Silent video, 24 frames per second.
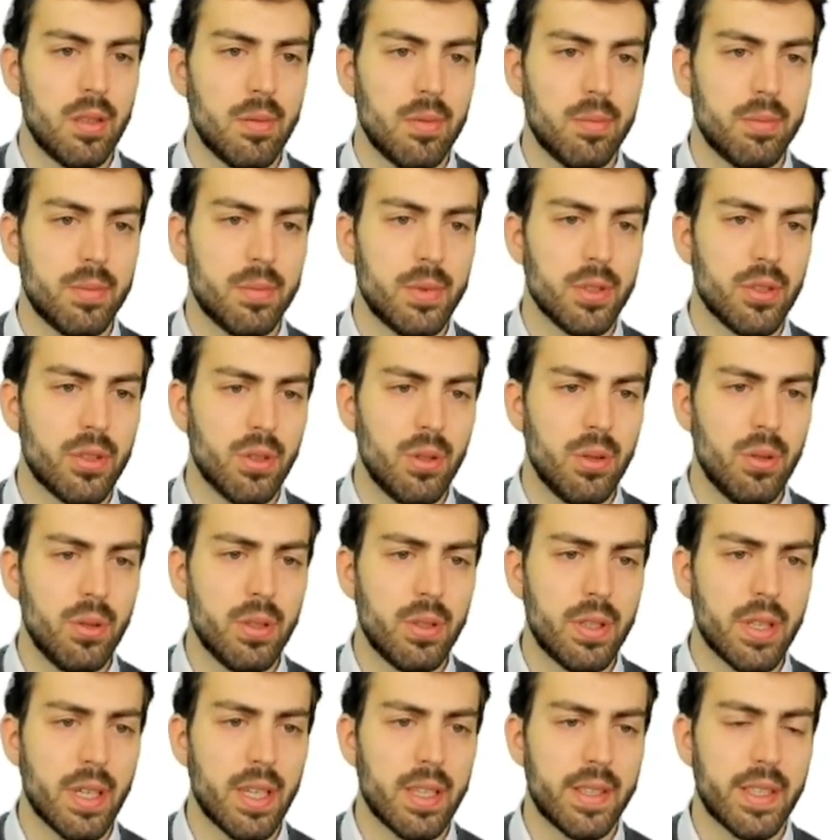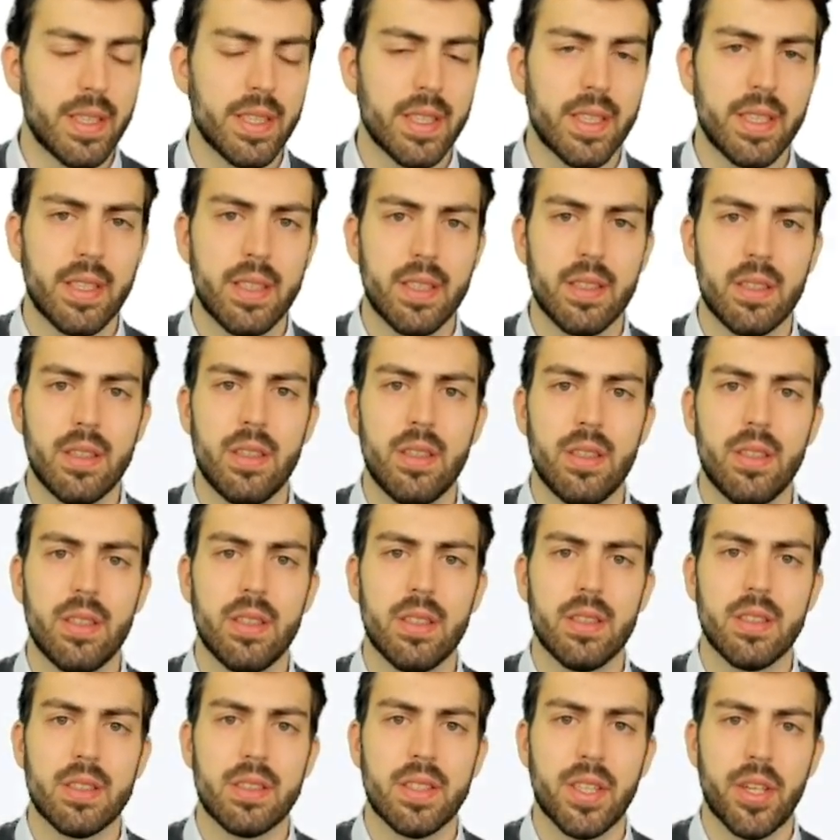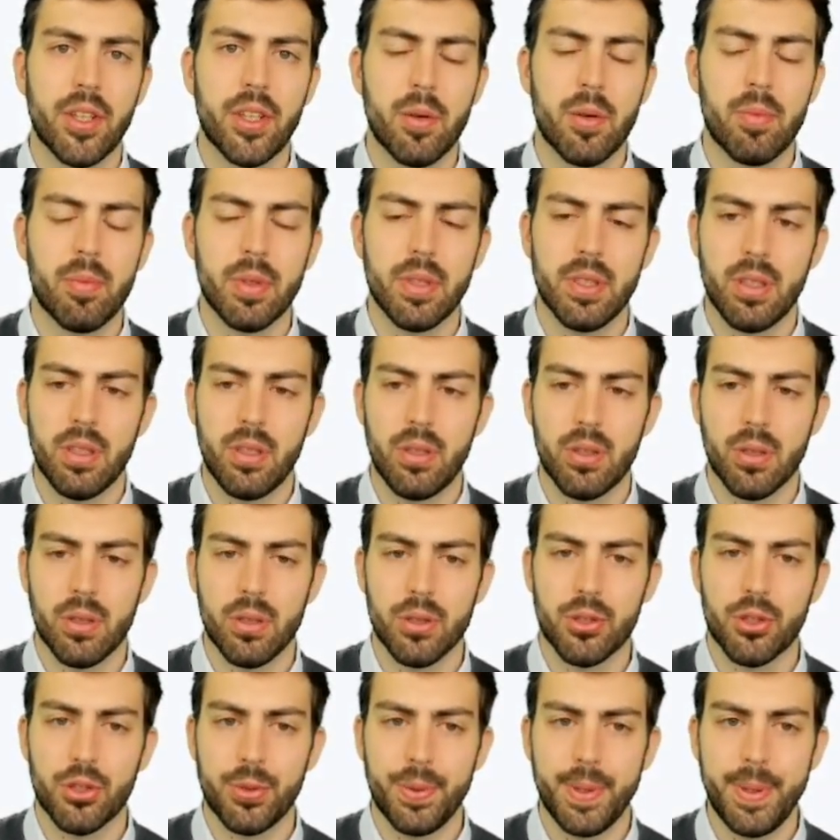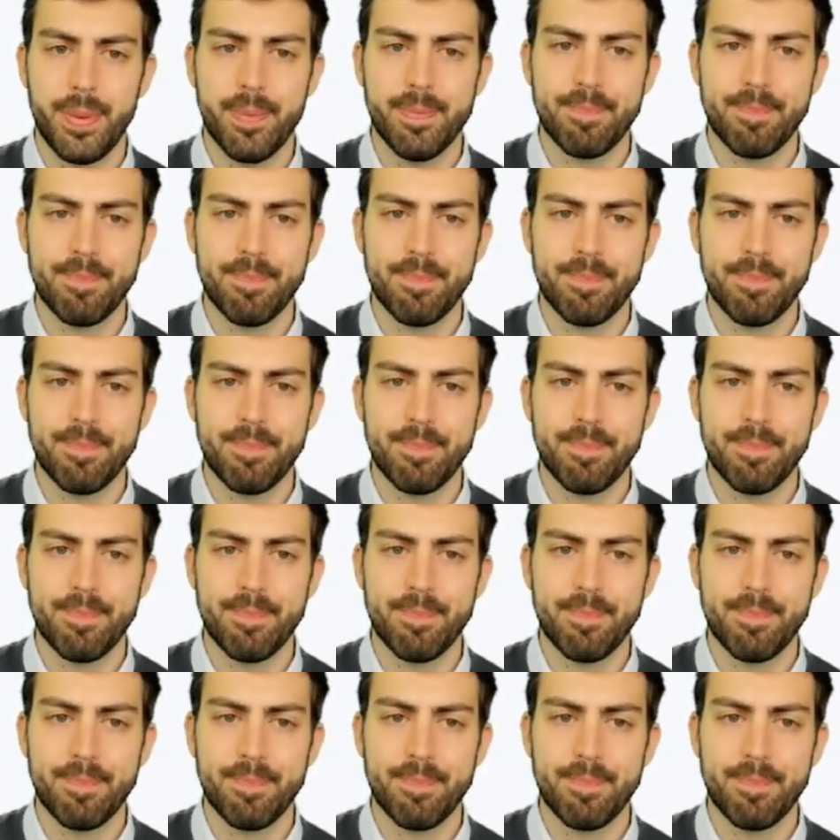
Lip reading: But to look at a setup in ColdStream,